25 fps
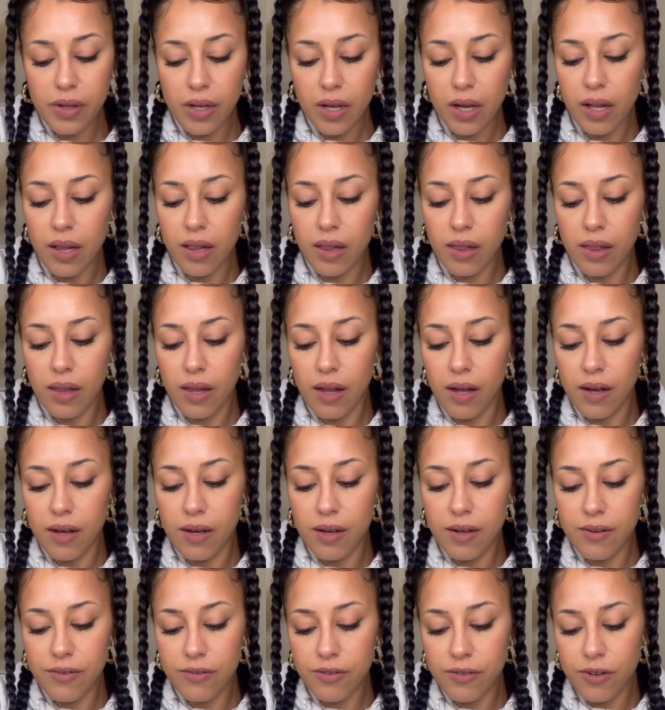
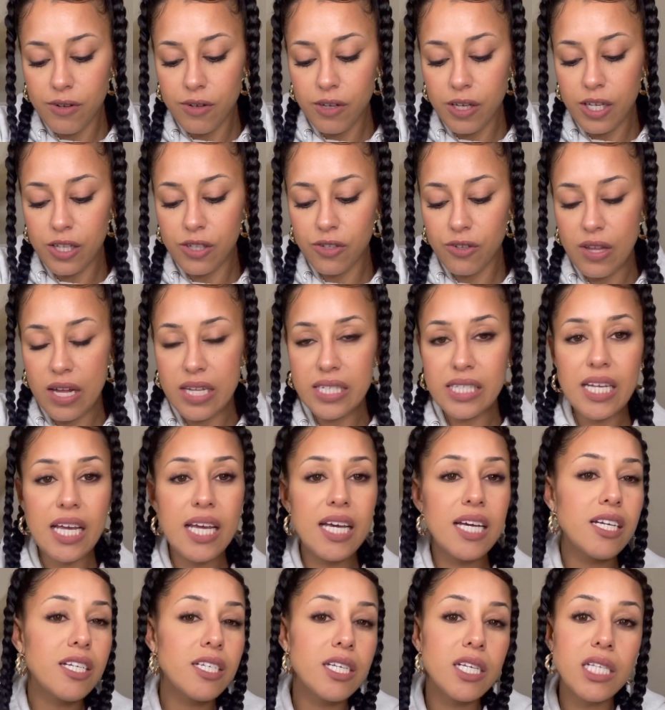Love coquito. That's
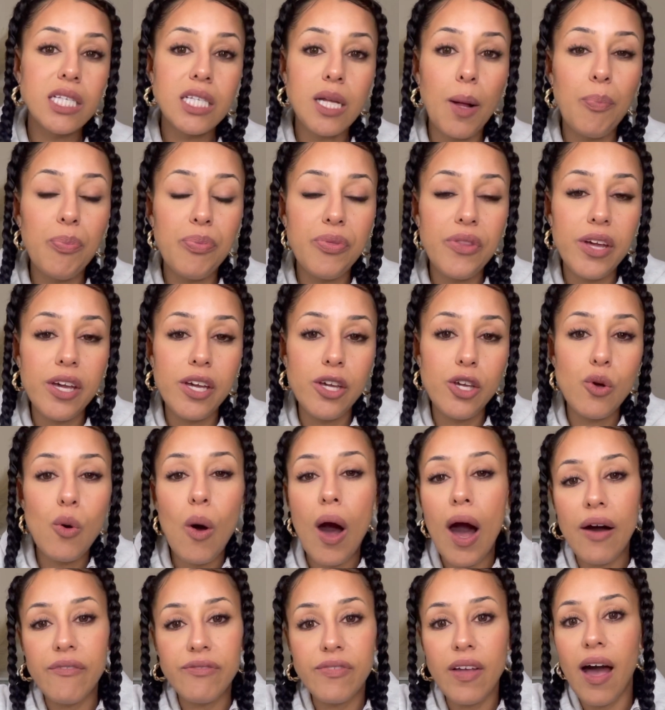like just something you
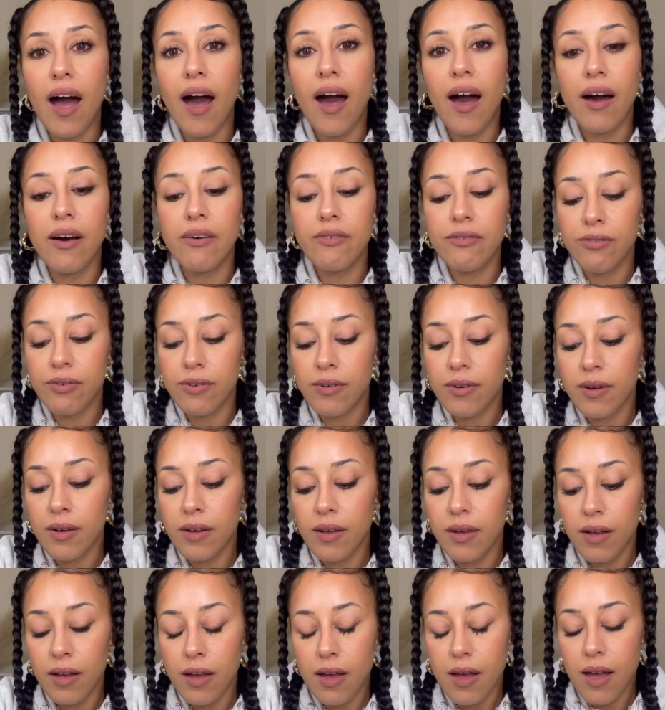have to have
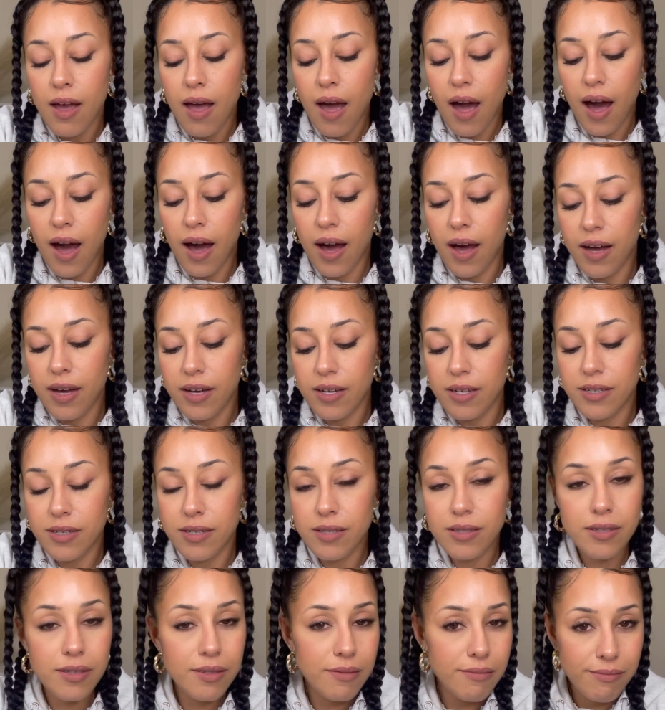
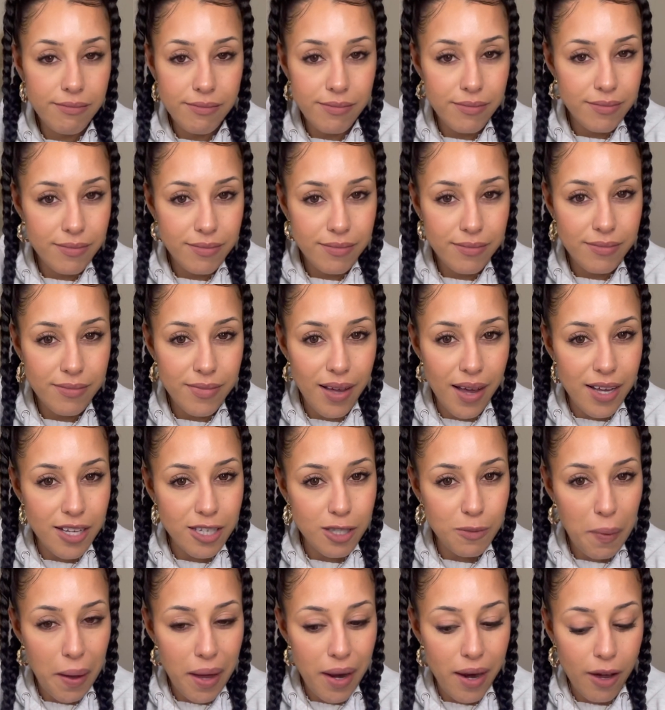as a
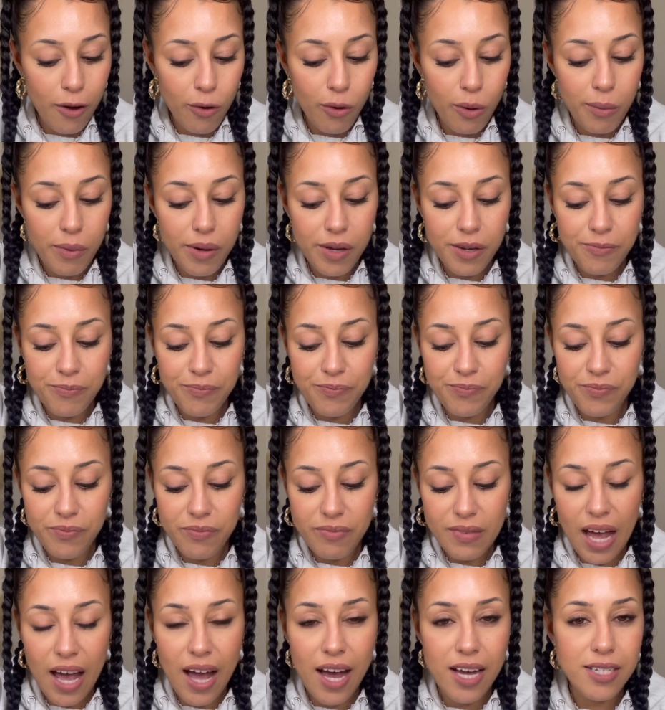Hispanic woman,
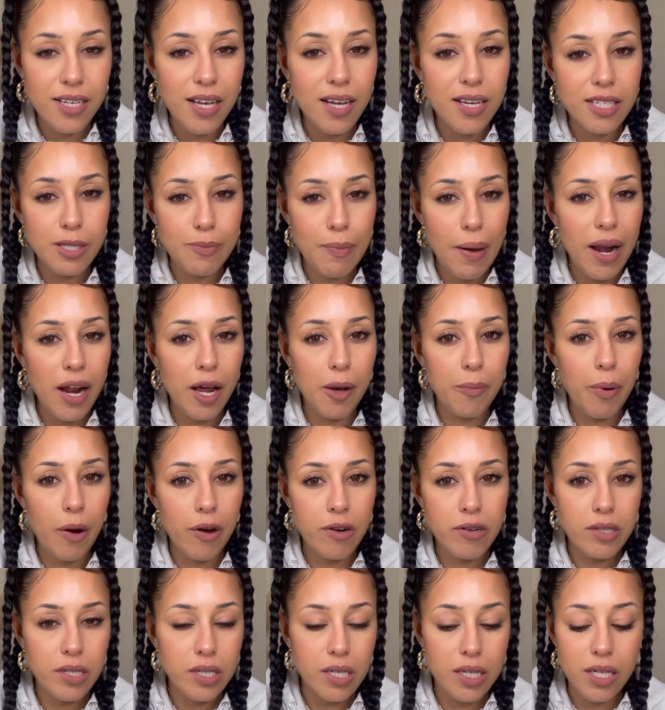as a Hispanic
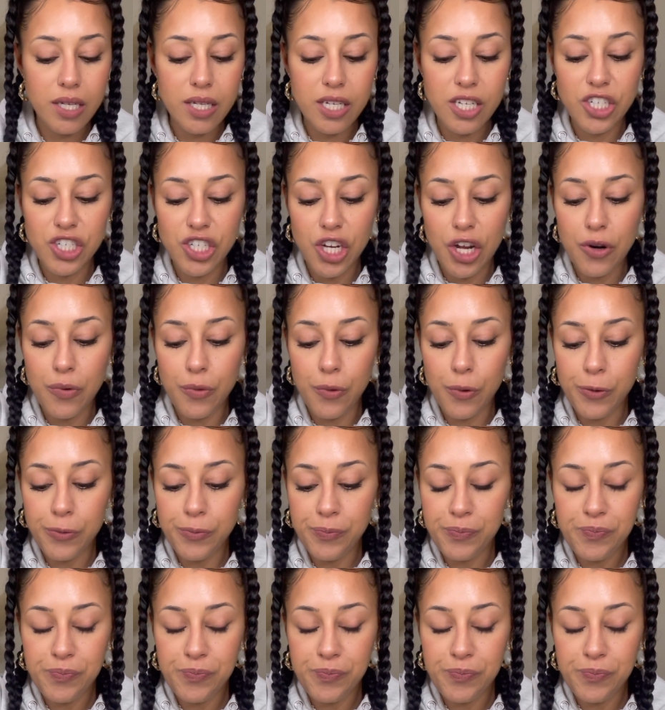person in general.